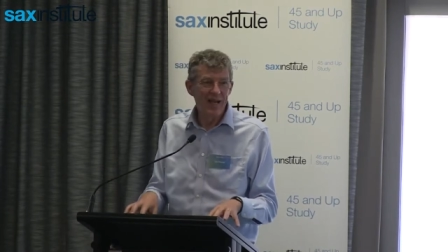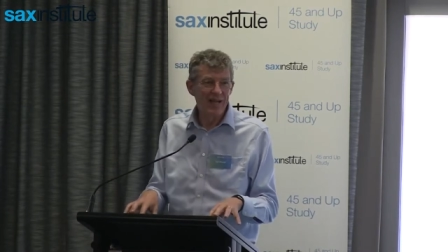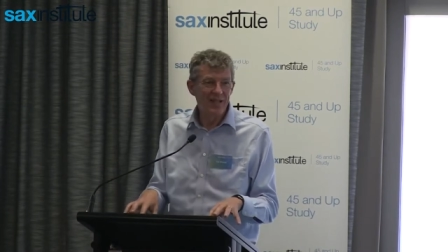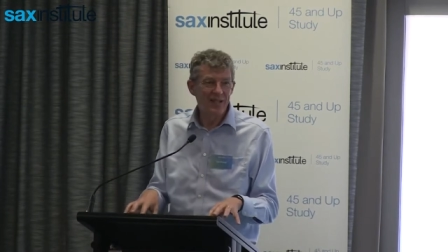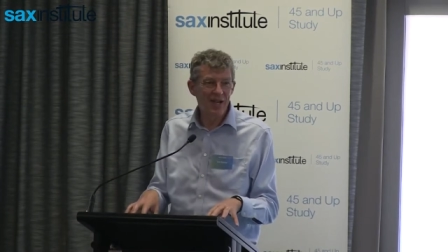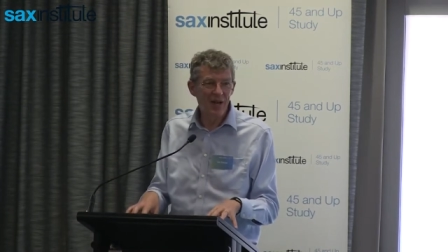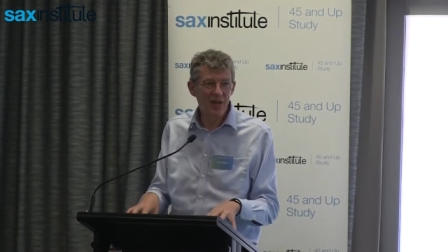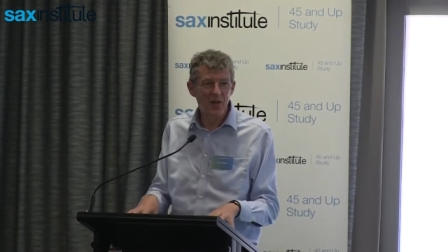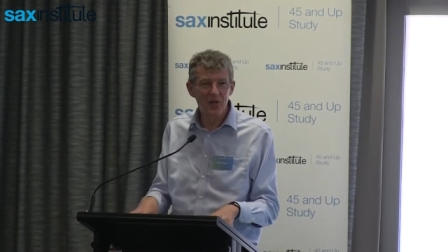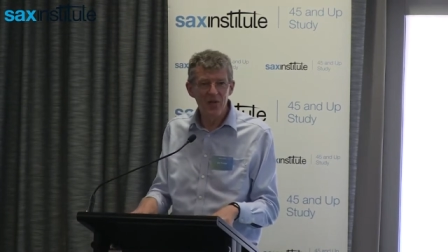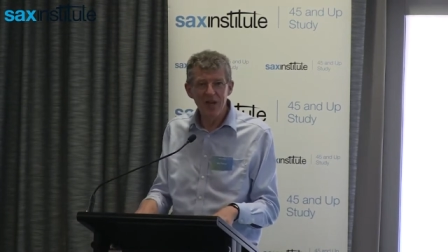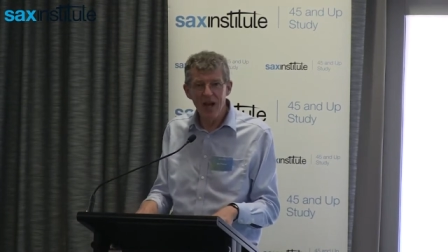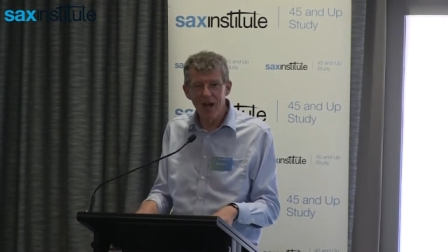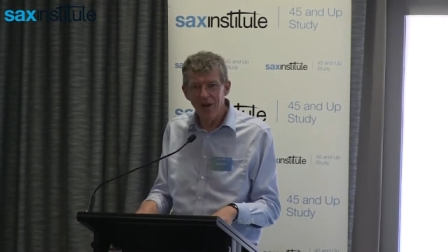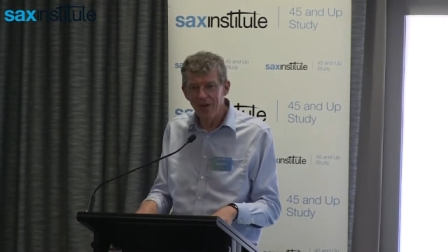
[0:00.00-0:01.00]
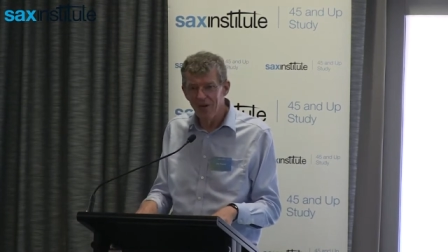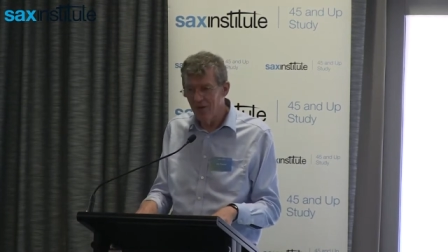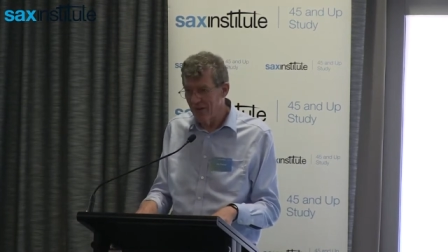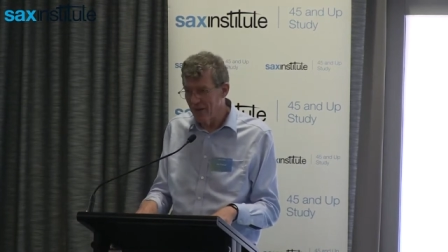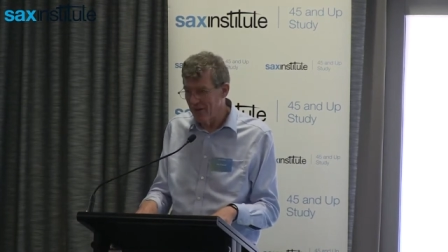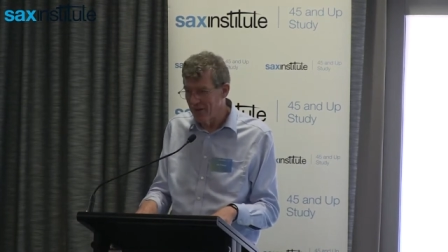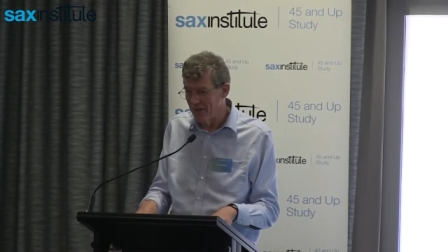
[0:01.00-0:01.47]
He's had
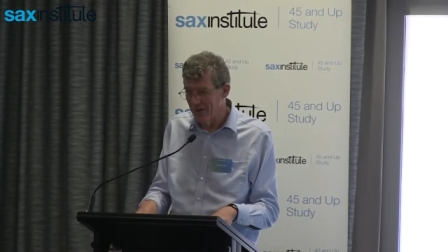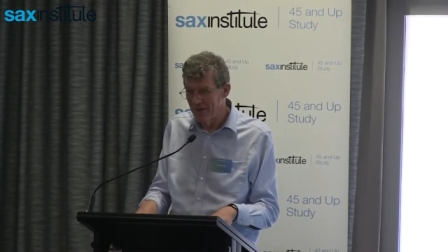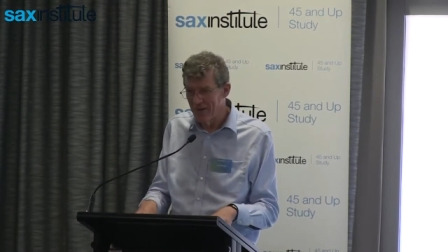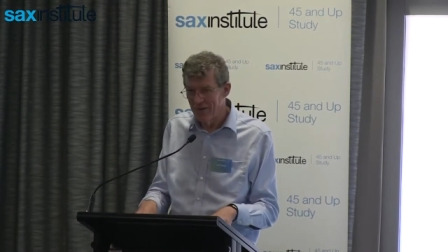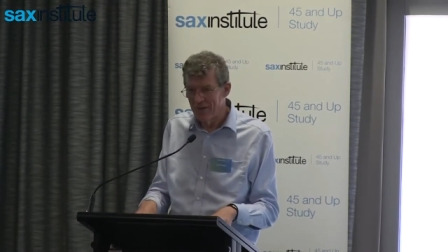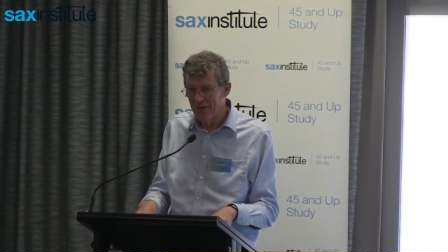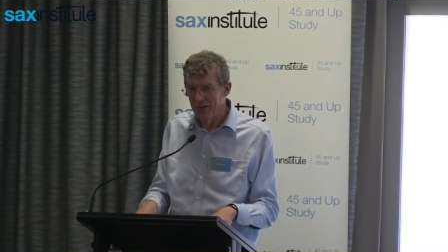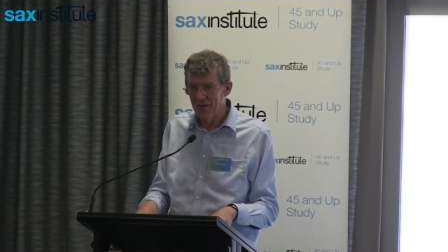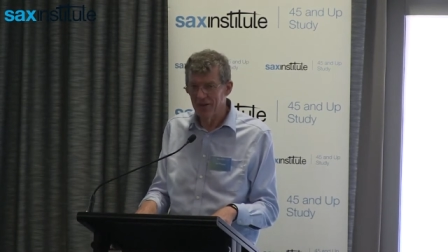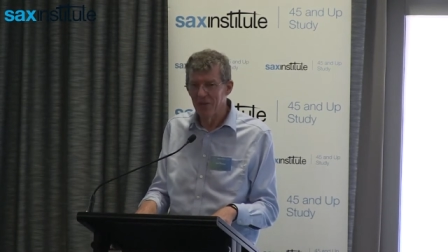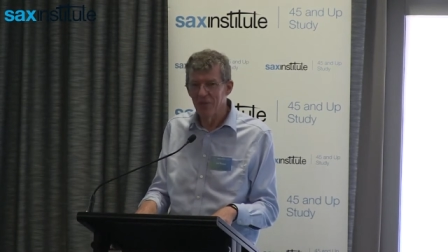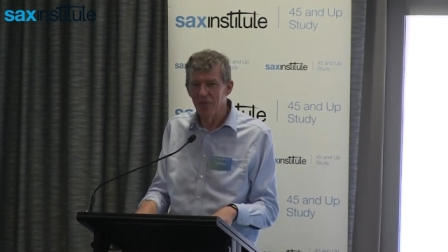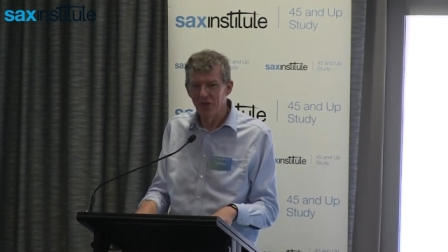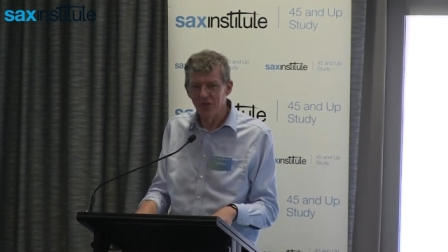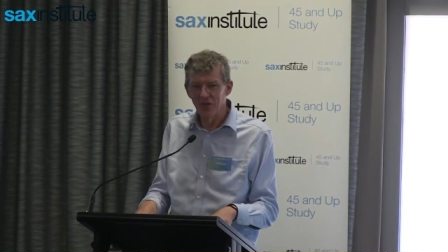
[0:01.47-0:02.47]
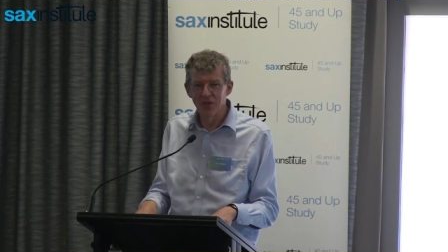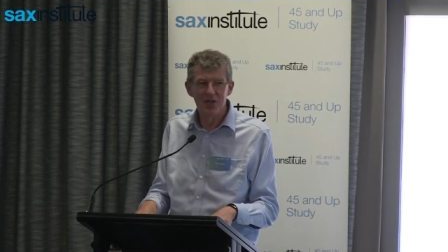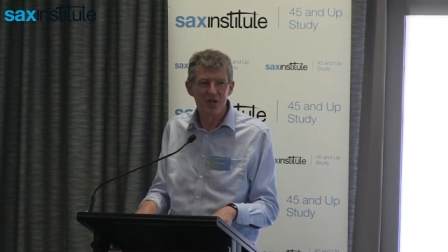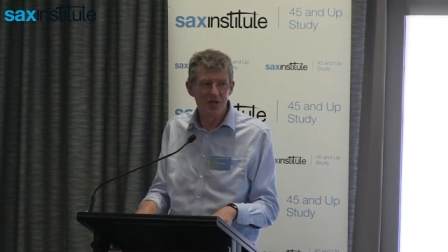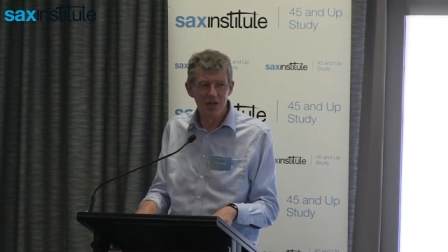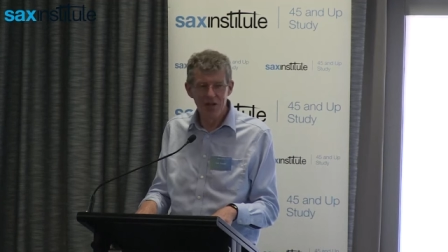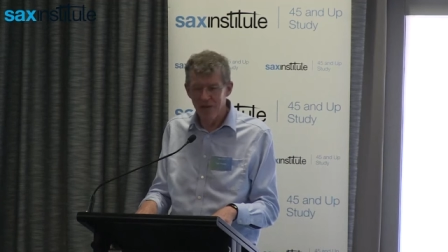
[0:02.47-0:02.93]
300
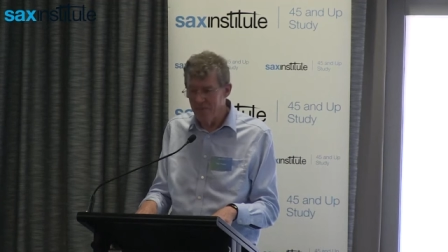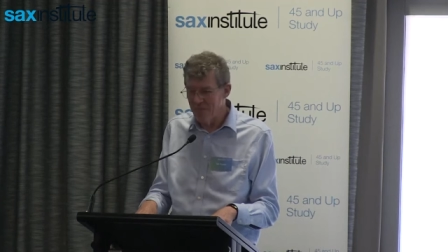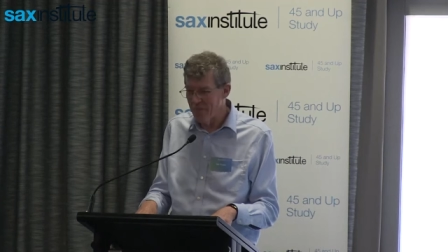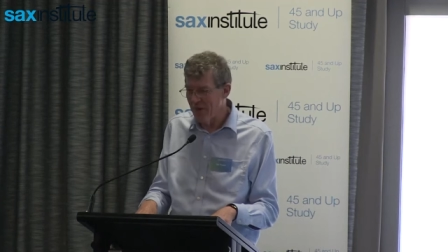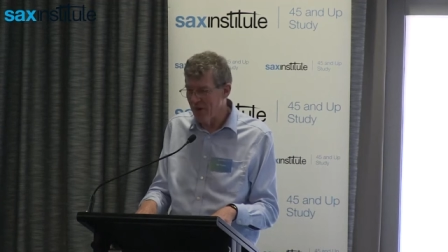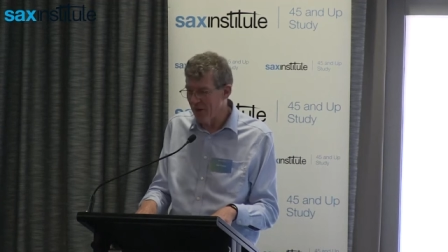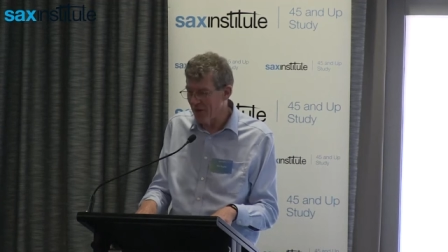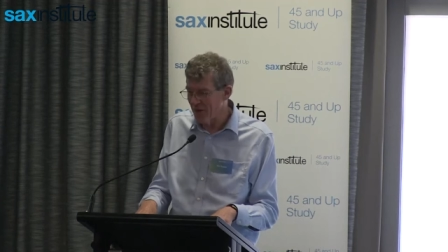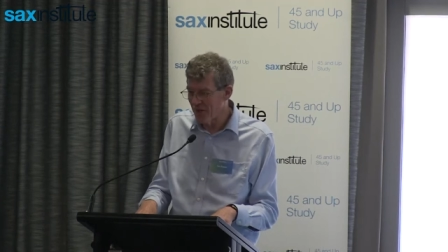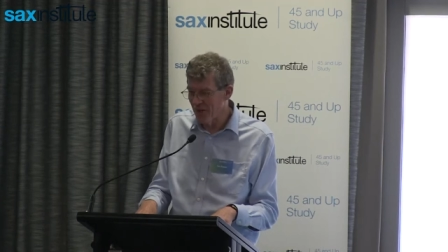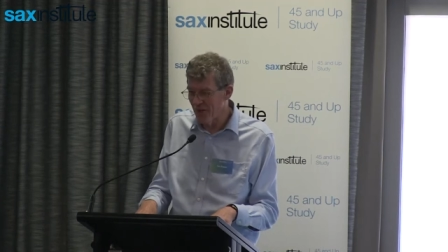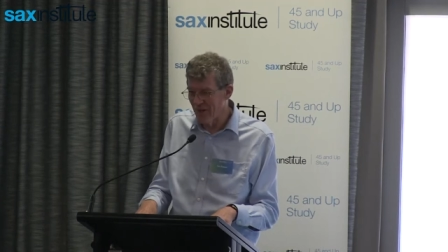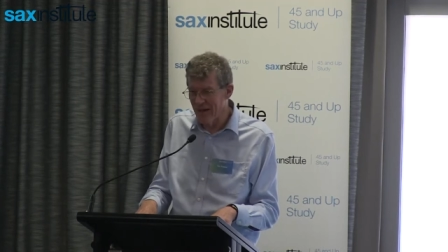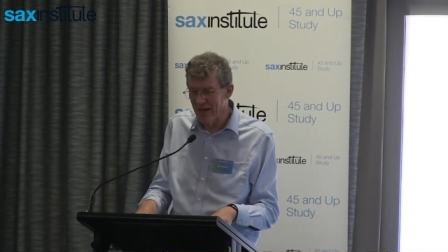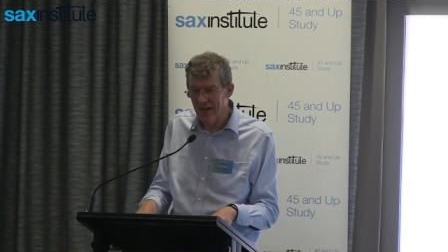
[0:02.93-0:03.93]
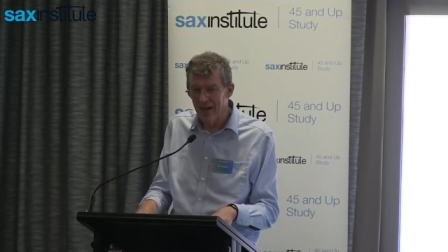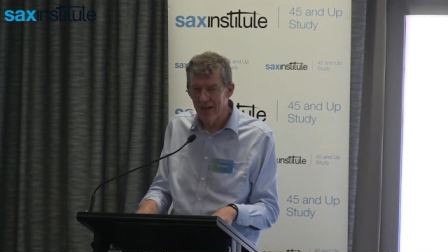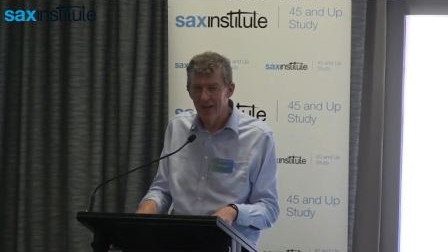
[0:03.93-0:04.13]
submissions to him personally,